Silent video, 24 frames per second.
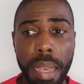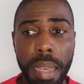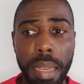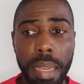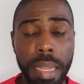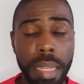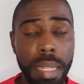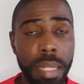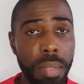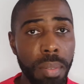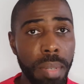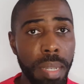
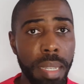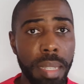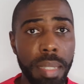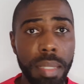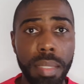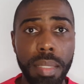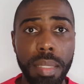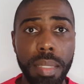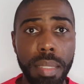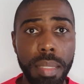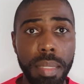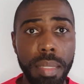
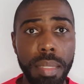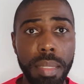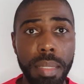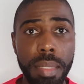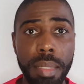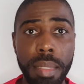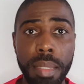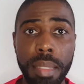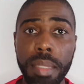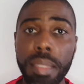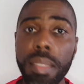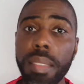anyways,
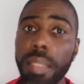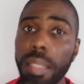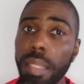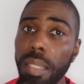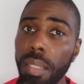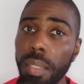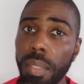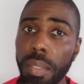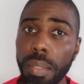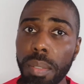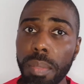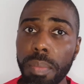
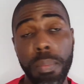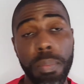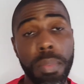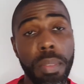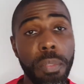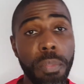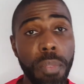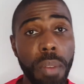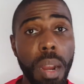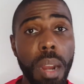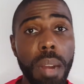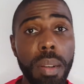the
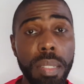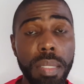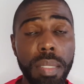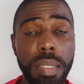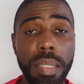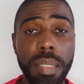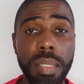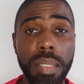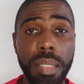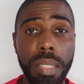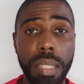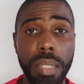forest
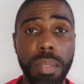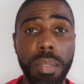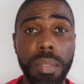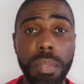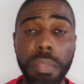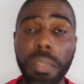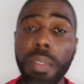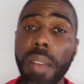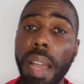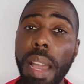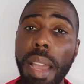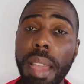is still on
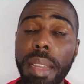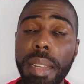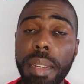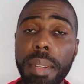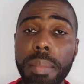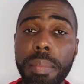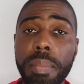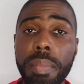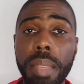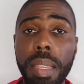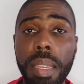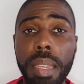
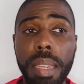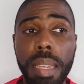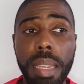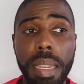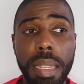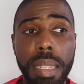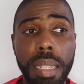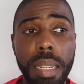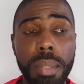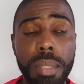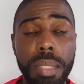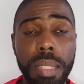fire,
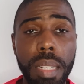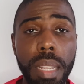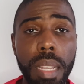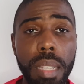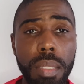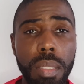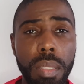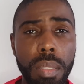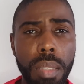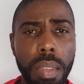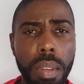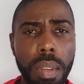and I would like
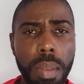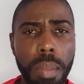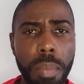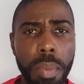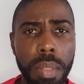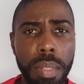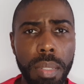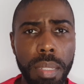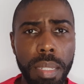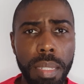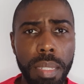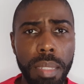to talk
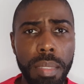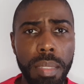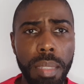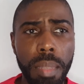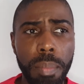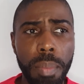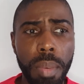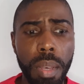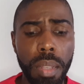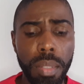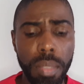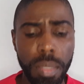about this,
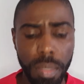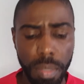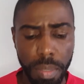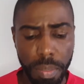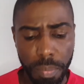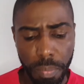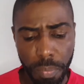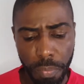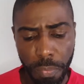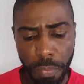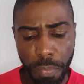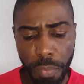about
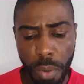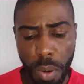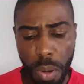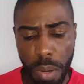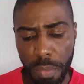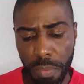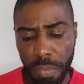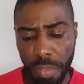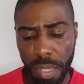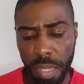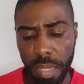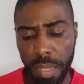
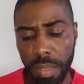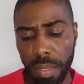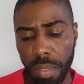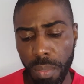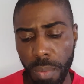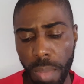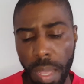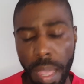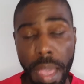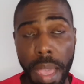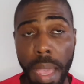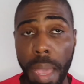four things
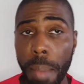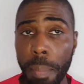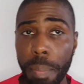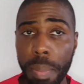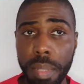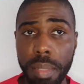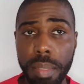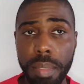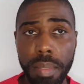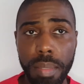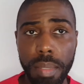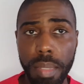what
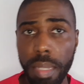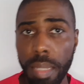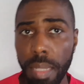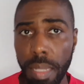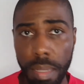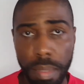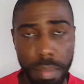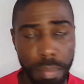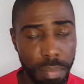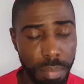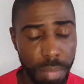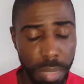
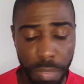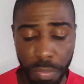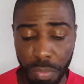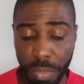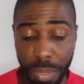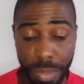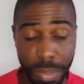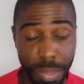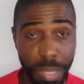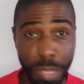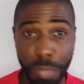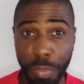happened if
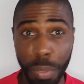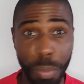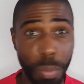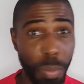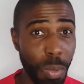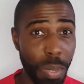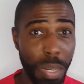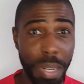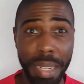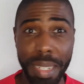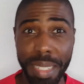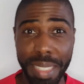you
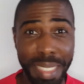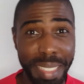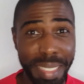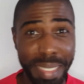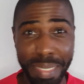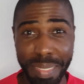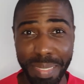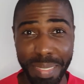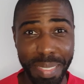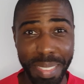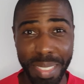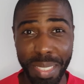were
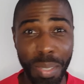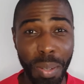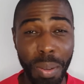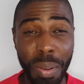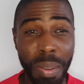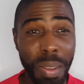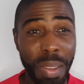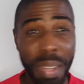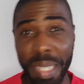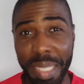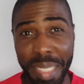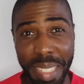on
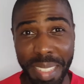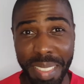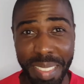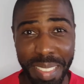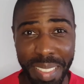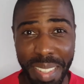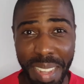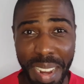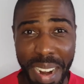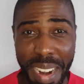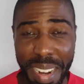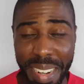holidays
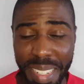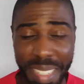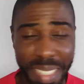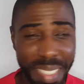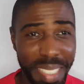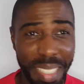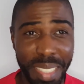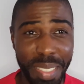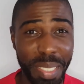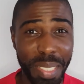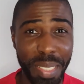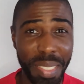in Narnia
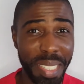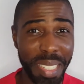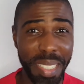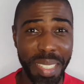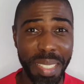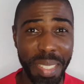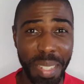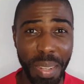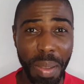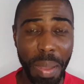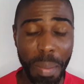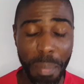and you
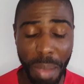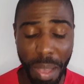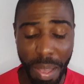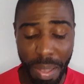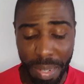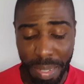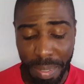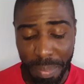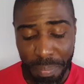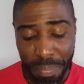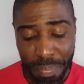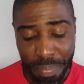didn't know
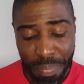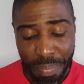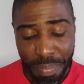about it.